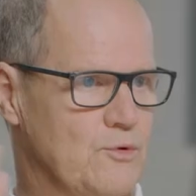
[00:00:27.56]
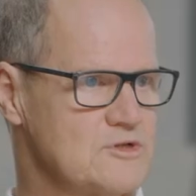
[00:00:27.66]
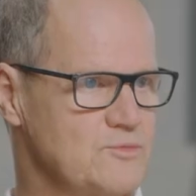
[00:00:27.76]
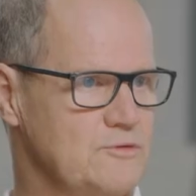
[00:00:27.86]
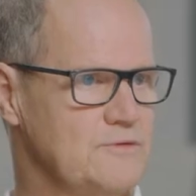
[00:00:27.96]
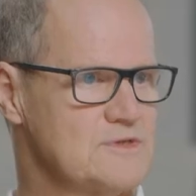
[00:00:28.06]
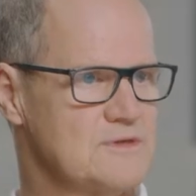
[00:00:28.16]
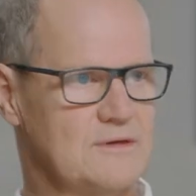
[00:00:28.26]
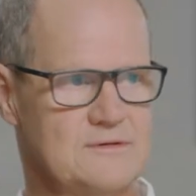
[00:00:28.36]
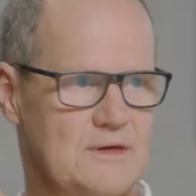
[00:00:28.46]
watch
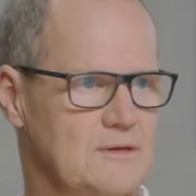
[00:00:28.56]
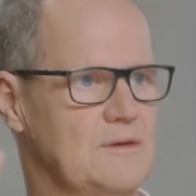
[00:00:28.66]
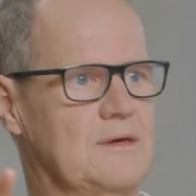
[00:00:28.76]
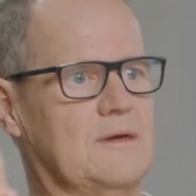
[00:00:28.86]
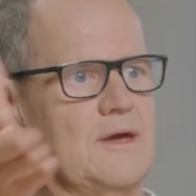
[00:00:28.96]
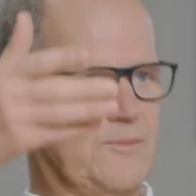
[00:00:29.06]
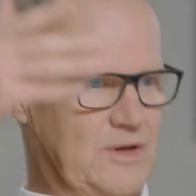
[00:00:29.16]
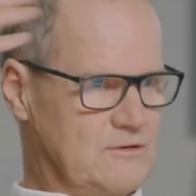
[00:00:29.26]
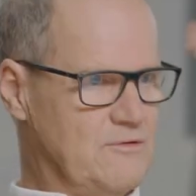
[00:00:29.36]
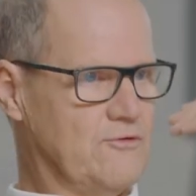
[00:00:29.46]
movies, they come
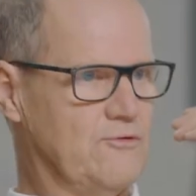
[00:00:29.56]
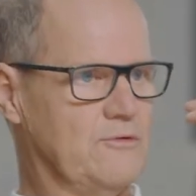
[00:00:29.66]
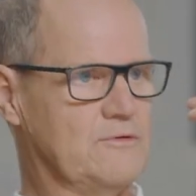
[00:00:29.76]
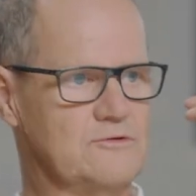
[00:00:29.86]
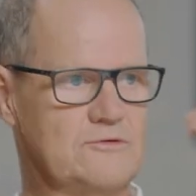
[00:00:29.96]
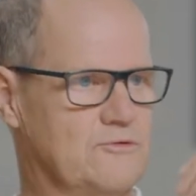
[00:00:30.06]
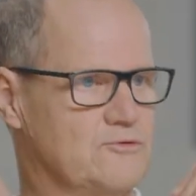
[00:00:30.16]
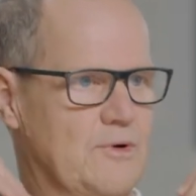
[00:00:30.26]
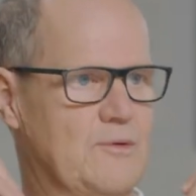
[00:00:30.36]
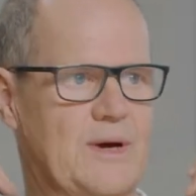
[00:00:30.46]
in through
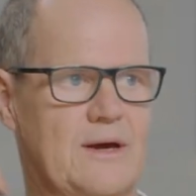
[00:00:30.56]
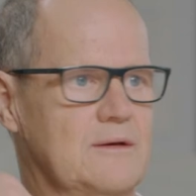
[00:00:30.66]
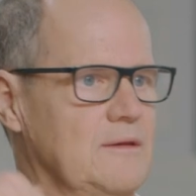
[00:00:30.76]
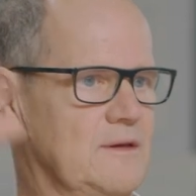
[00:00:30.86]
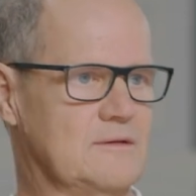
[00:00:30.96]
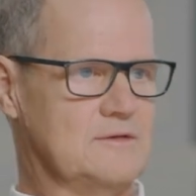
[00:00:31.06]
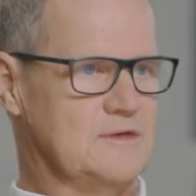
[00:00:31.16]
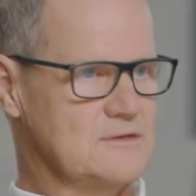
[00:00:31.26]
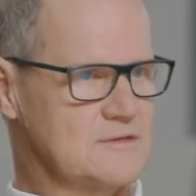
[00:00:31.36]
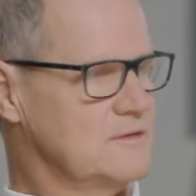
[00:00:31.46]
to our mind and then
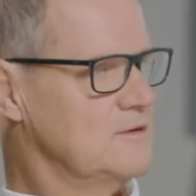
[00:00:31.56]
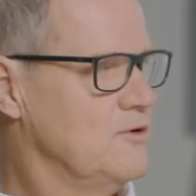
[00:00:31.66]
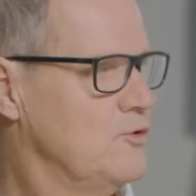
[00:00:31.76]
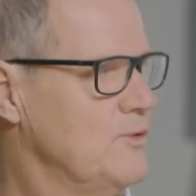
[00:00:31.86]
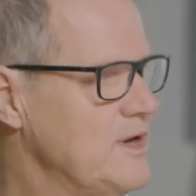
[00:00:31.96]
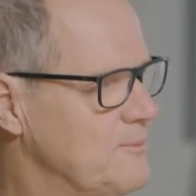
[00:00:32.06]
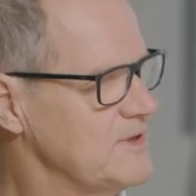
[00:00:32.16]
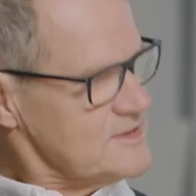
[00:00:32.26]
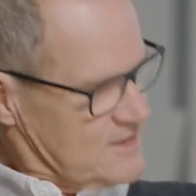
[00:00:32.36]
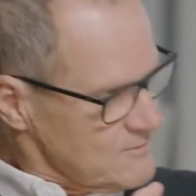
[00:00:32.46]
just go away.
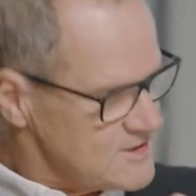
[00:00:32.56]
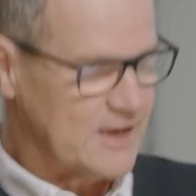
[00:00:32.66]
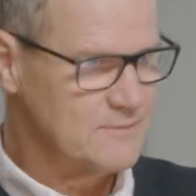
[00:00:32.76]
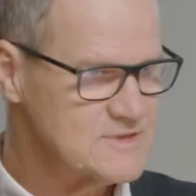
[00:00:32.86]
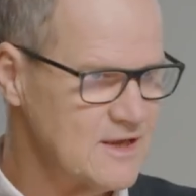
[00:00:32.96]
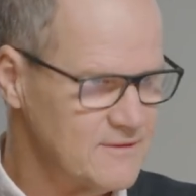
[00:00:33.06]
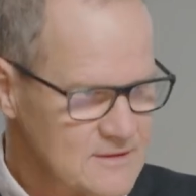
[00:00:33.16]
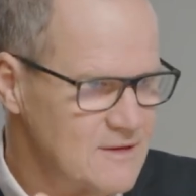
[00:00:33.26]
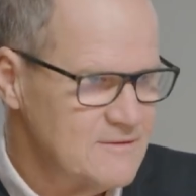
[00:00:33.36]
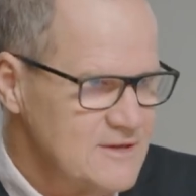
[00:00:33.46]
But sometimes, and
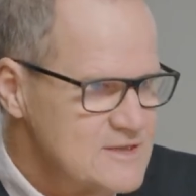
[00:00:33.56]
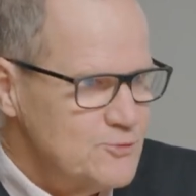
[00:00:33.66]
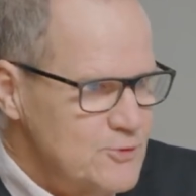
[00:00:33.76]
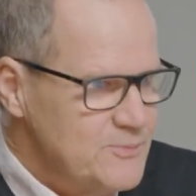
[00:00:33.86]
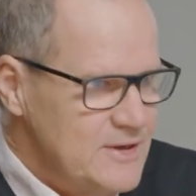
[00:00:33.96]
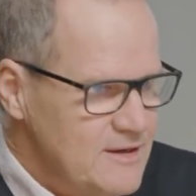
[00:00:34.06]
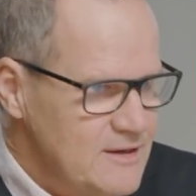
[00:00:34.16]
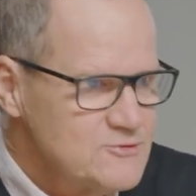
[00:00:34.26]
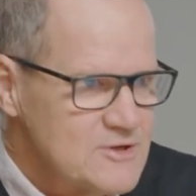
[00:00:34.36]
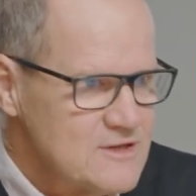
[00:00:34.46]
this would be
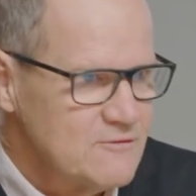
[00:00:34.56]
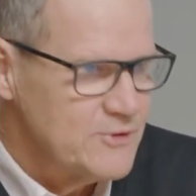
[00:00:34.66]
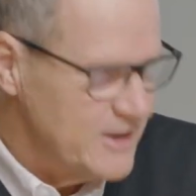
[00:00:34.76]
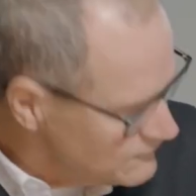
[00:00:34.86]
interesting for